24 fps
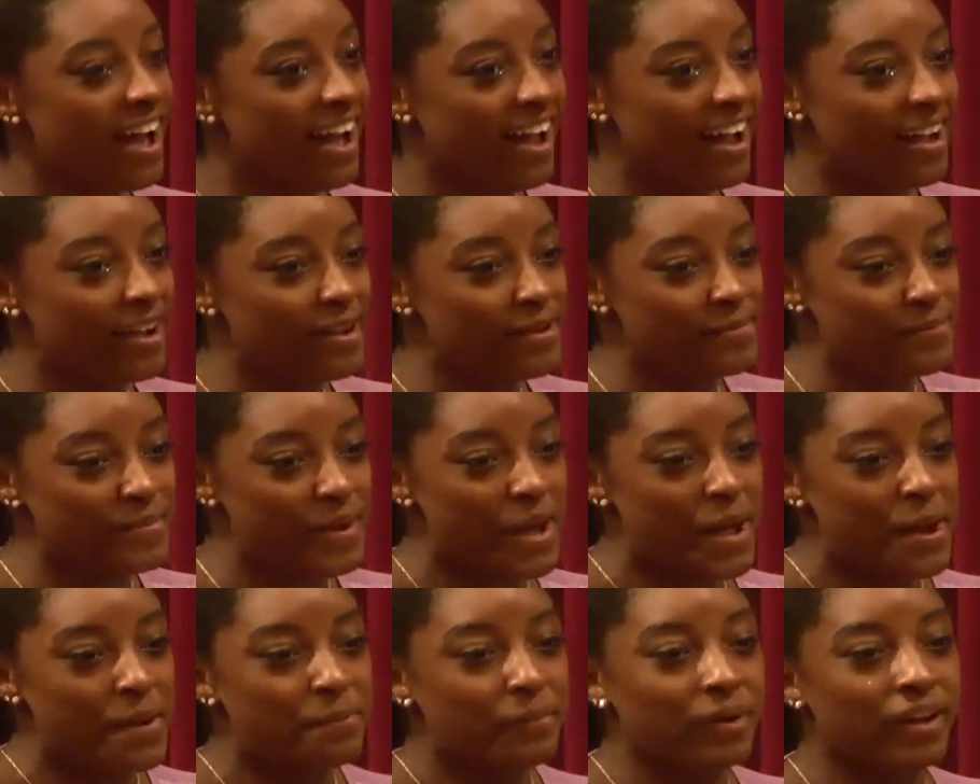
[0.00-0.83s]
Um,
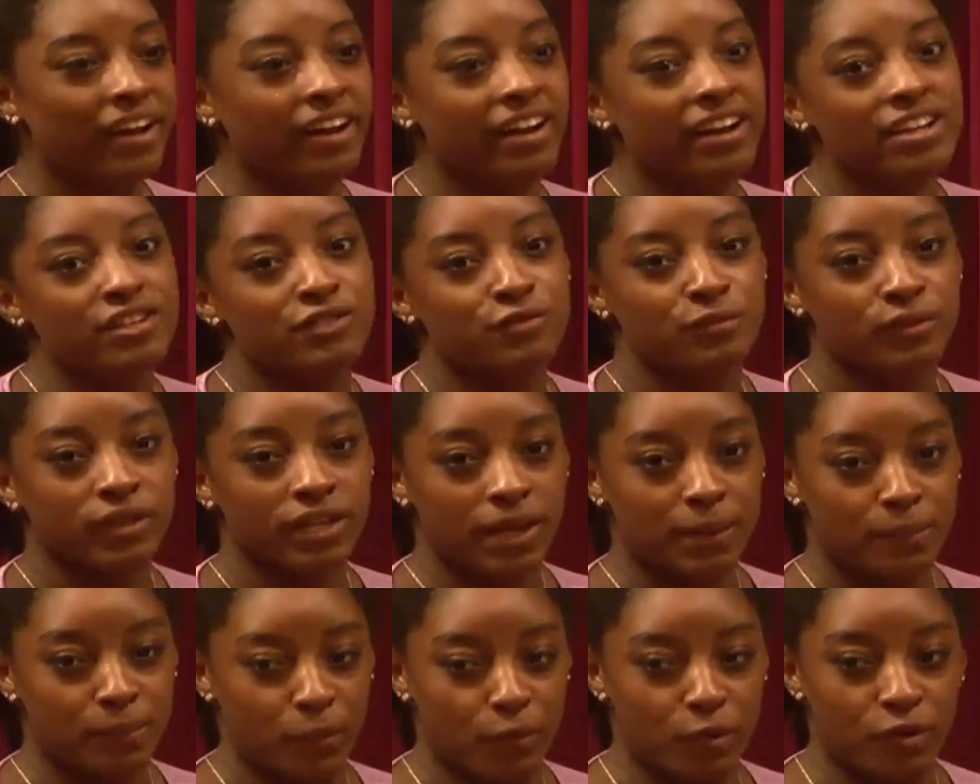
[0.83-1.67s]
but it is
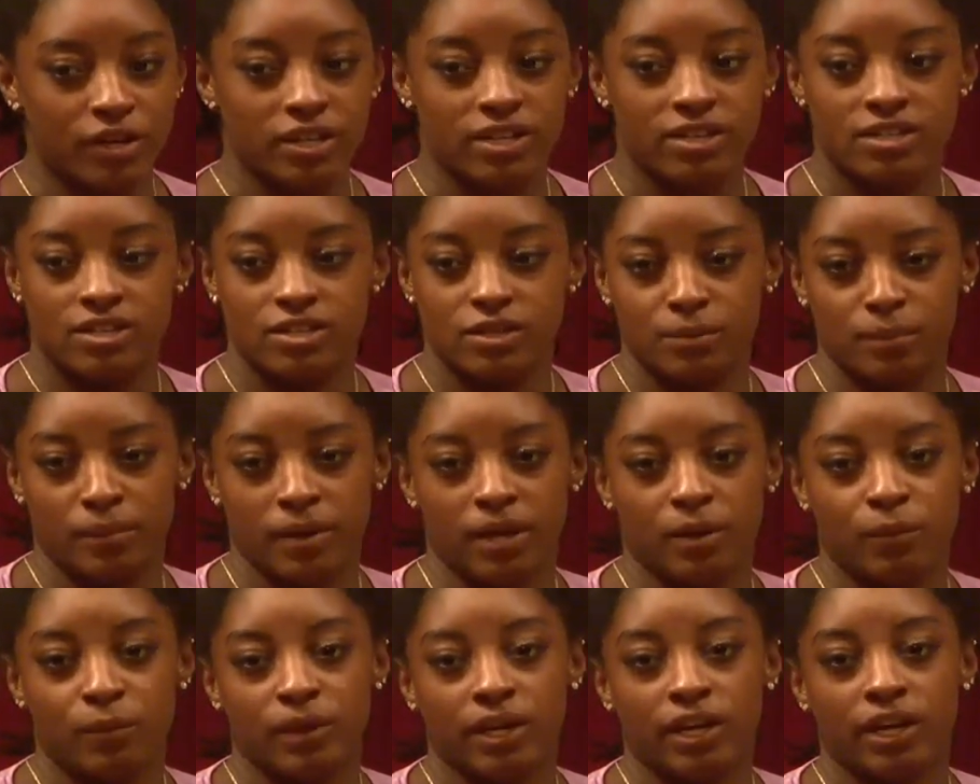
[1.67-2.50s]
really important to
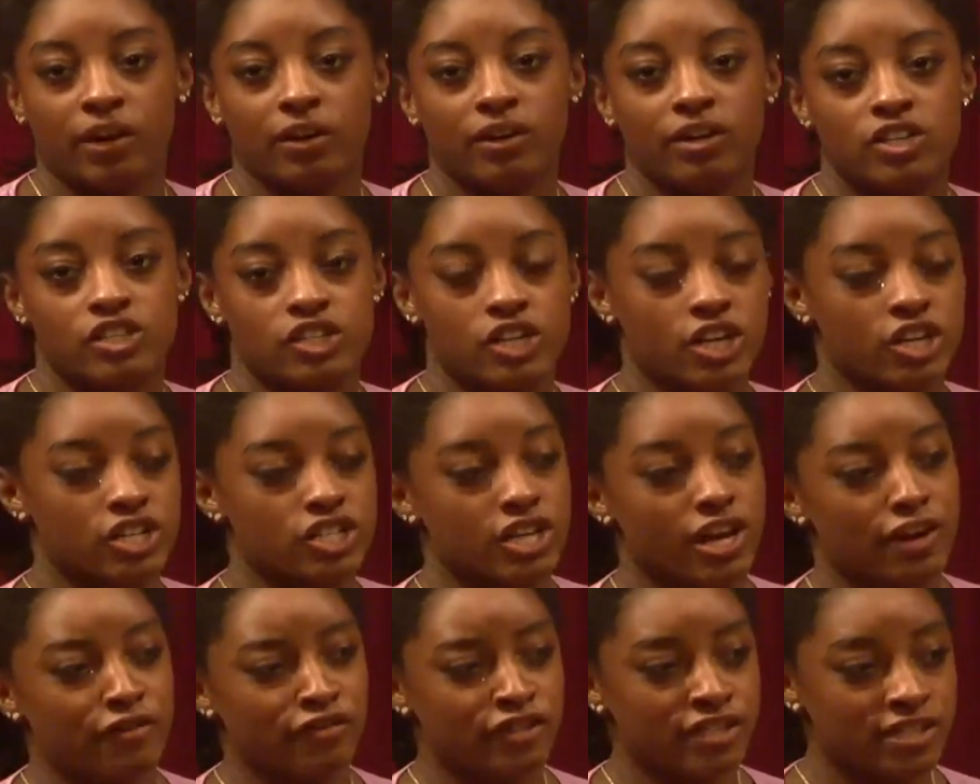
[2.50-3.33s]
me. We go to
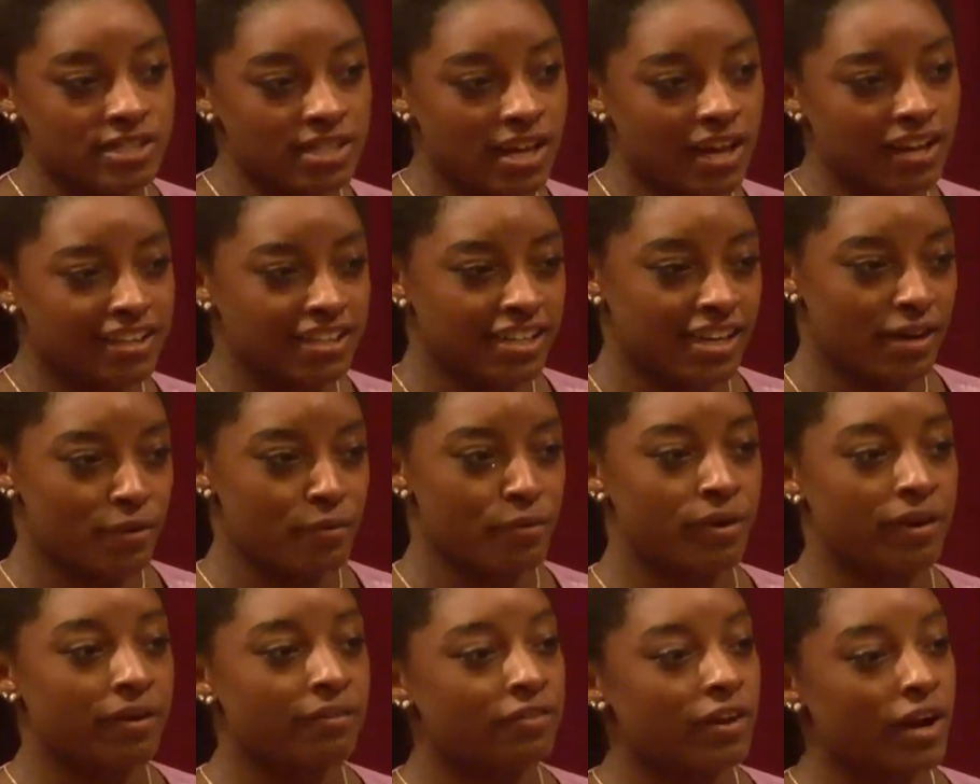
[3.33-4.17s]
church every Sunday
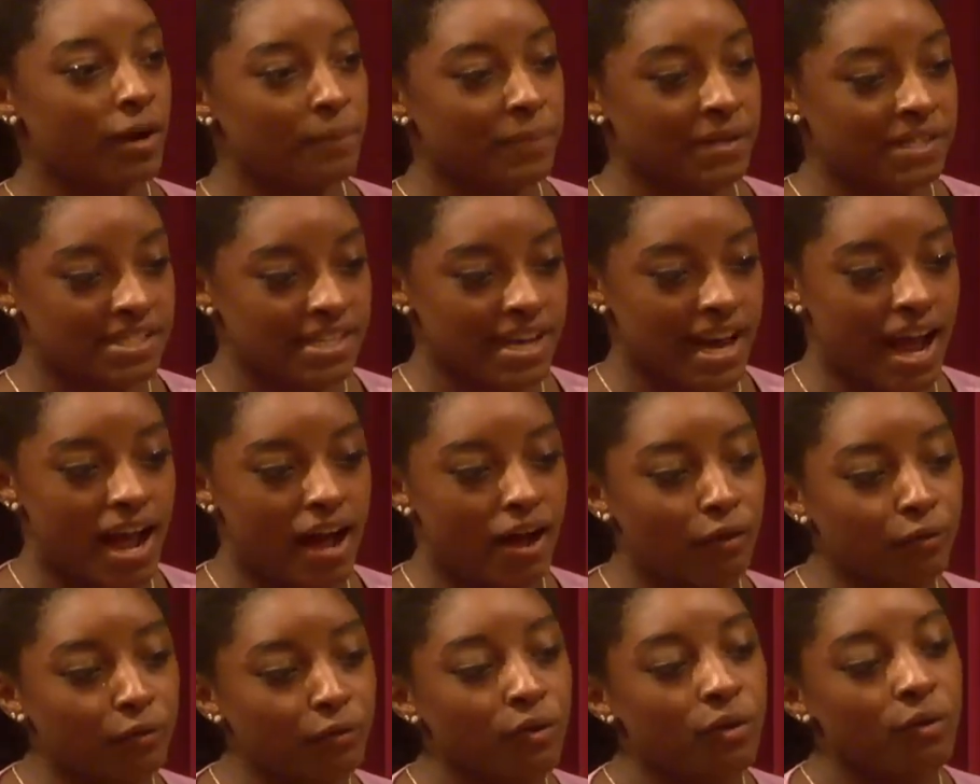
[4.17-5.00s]
whenever I'm in
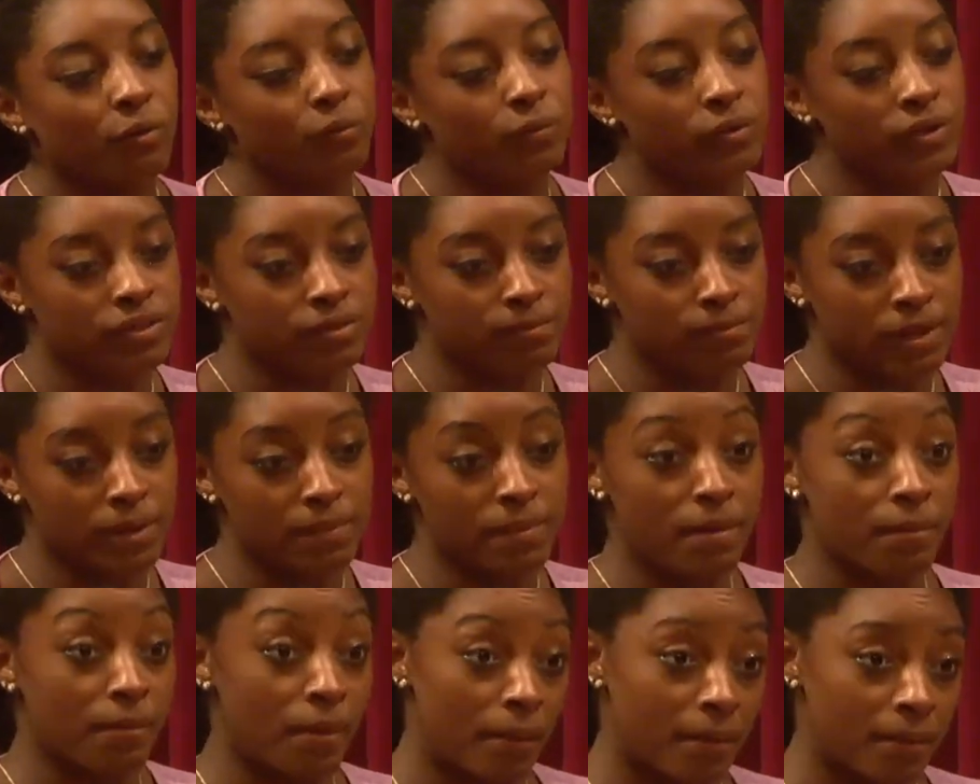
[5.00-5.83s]
town with me,
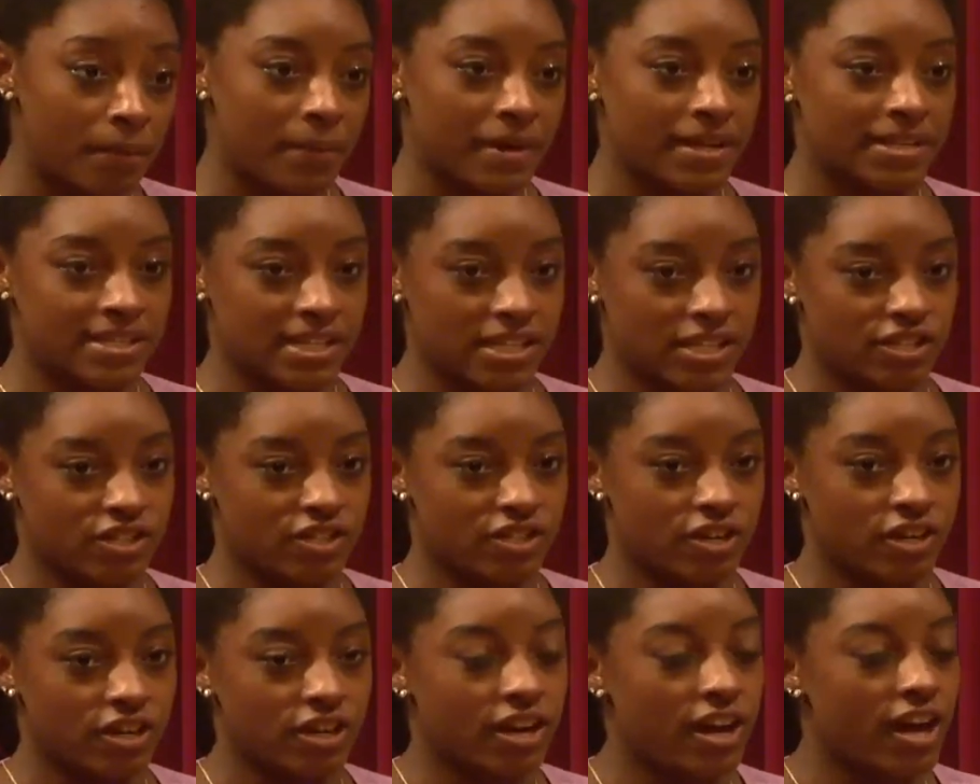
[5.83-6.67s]
my mom, and my
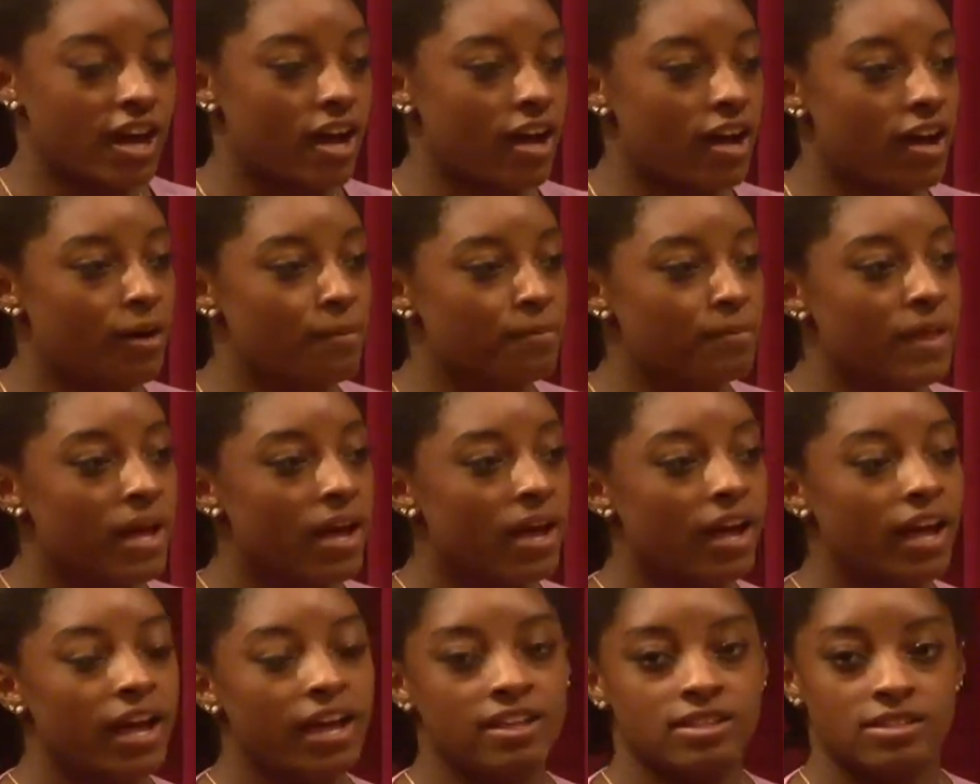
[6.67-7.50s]
sister, um,
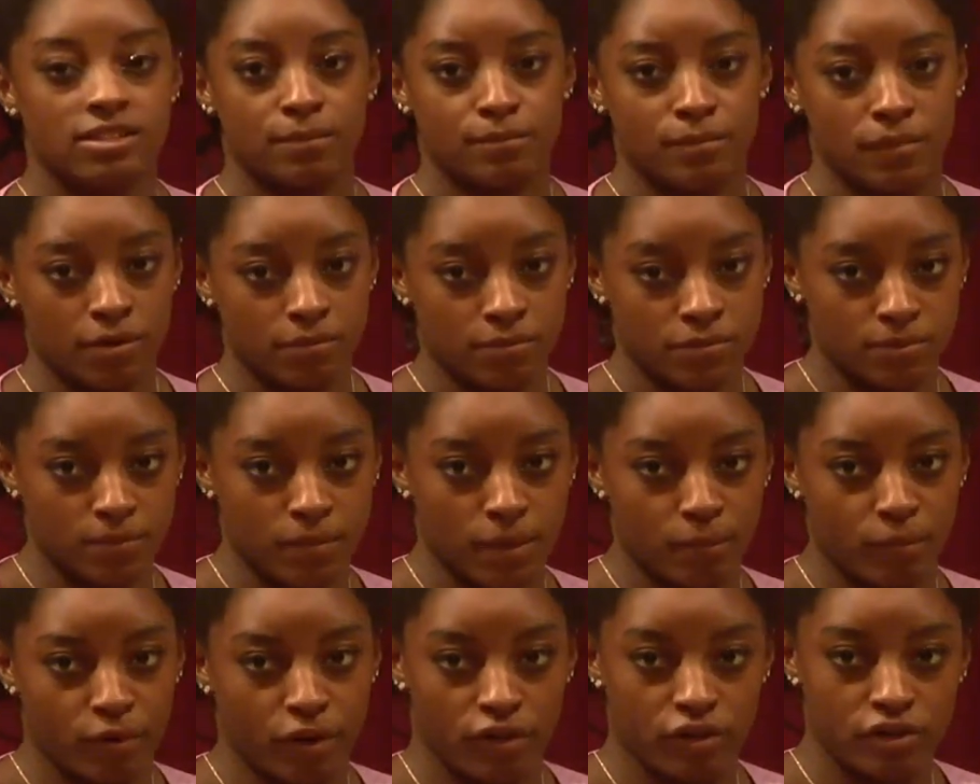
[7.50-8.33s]
and sometimes
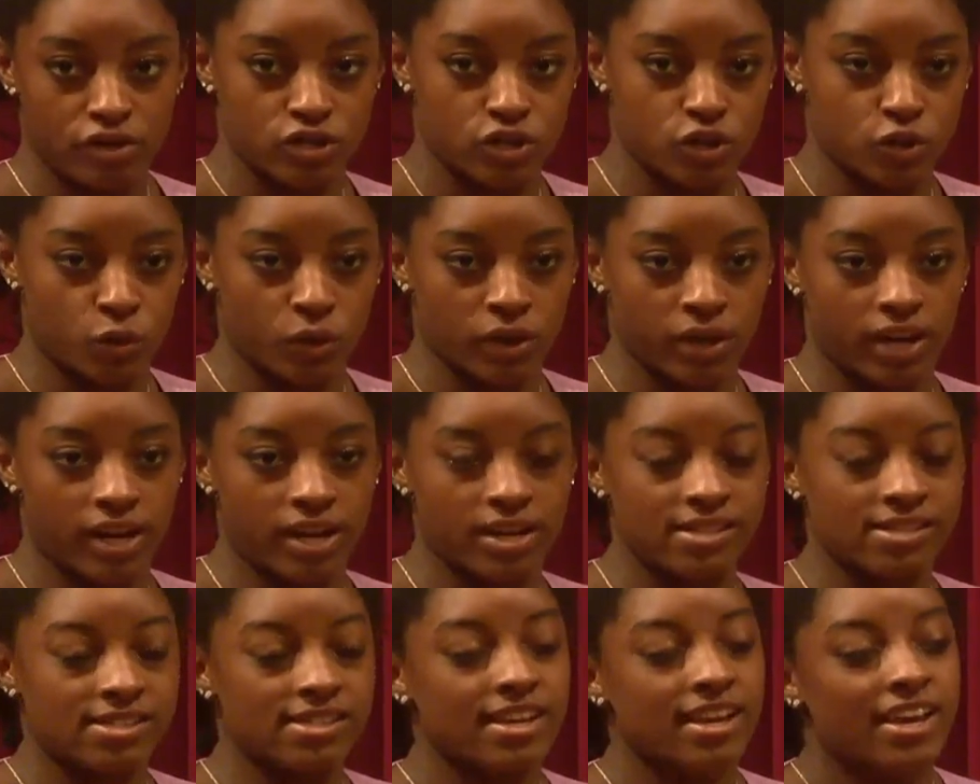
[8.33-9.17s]
my brothers join
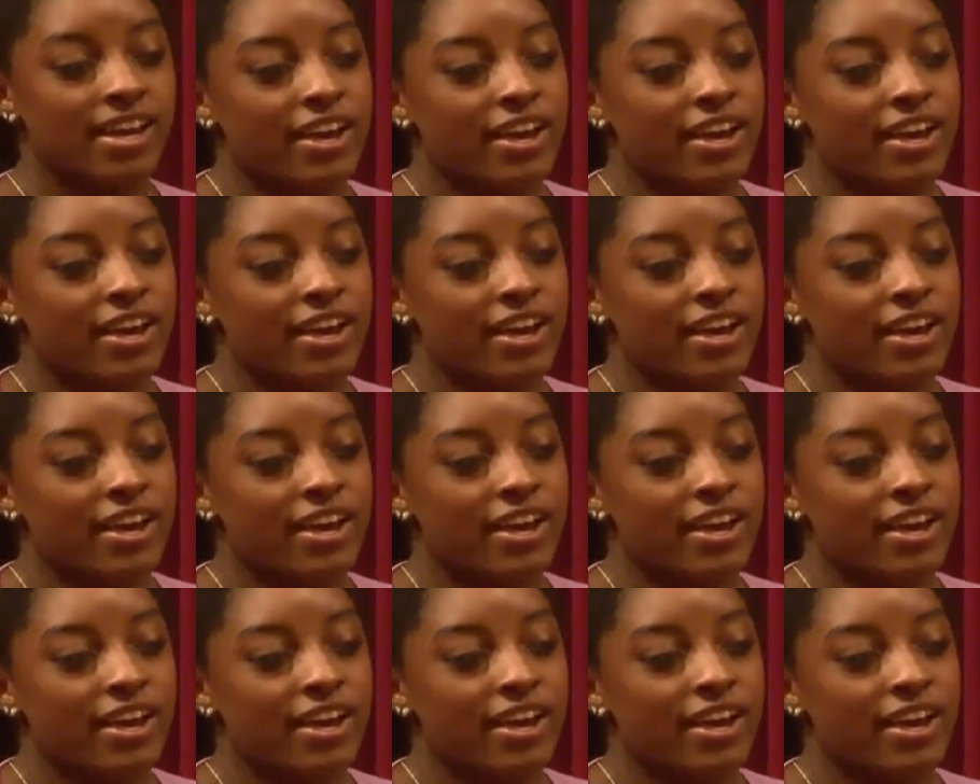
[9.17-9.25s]
us.